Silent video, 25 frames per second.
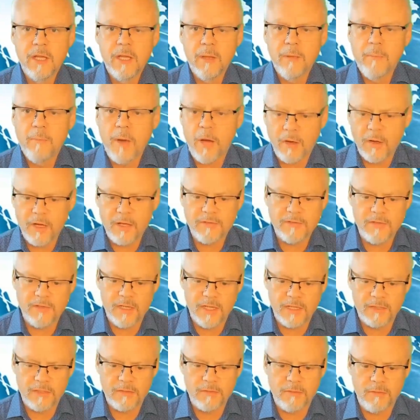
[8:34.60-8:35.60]
Parallel to
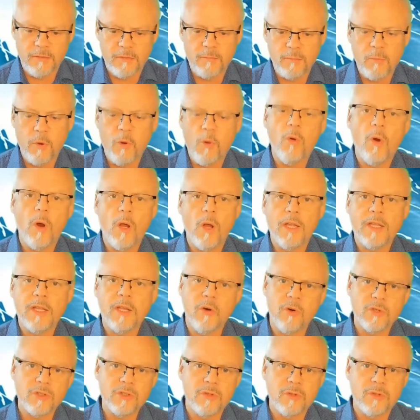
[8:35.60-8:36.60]
this, both
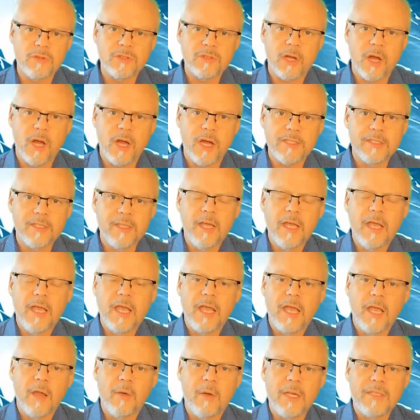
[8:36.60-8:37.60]
ideological sides
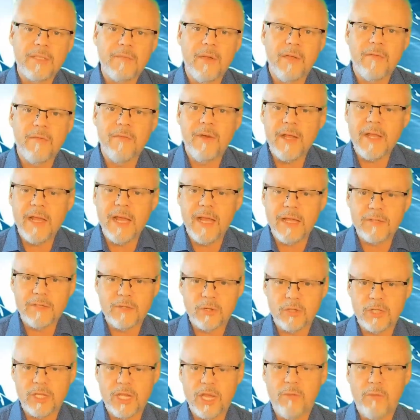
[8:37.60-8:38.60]
aggressively
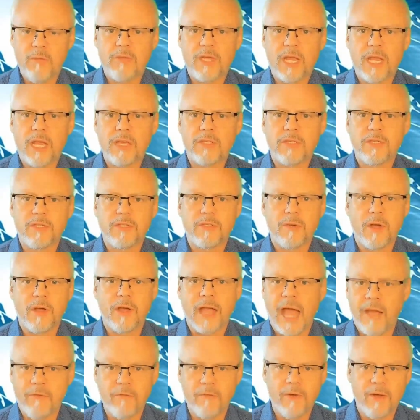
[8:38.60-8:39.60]
financed regime changes
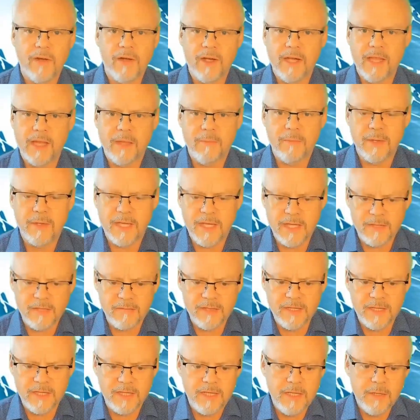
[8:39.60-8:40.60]
throughout Africa and the Middle
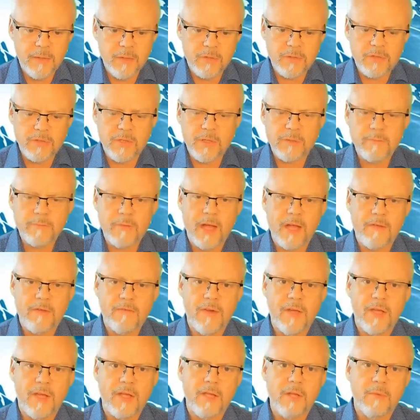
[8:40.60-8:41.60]
East, which caused power
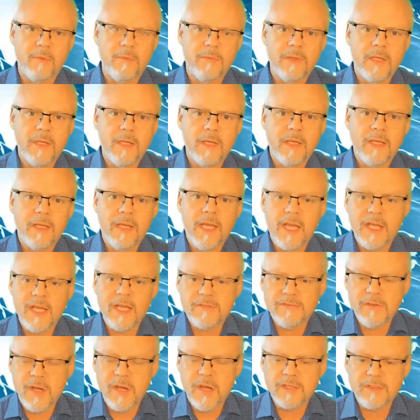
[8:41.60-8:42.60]
vacuums, and
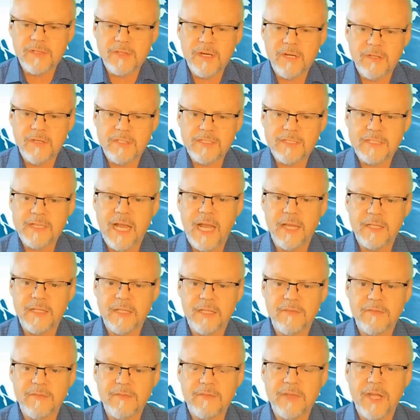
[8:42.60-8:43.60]
in turn served as a
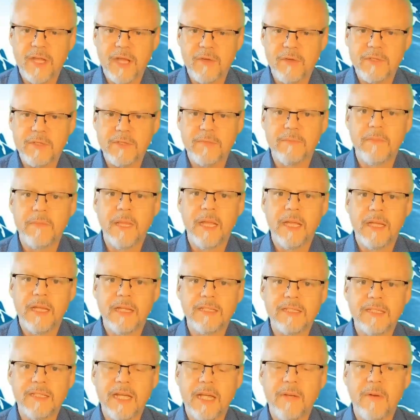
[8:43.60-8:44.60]
catalyst for terrorism,
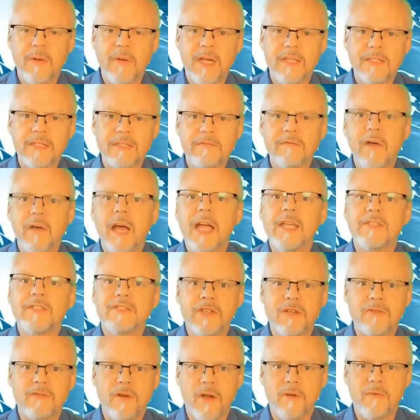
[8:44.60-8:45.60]
destabilizing vast
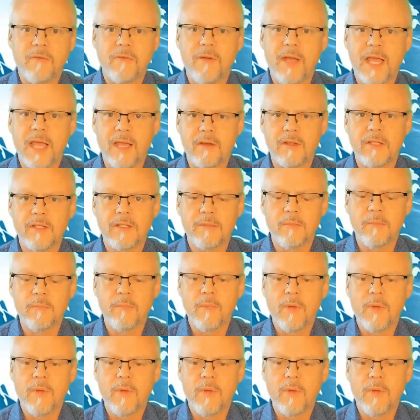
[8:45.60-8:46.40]
geographical areas.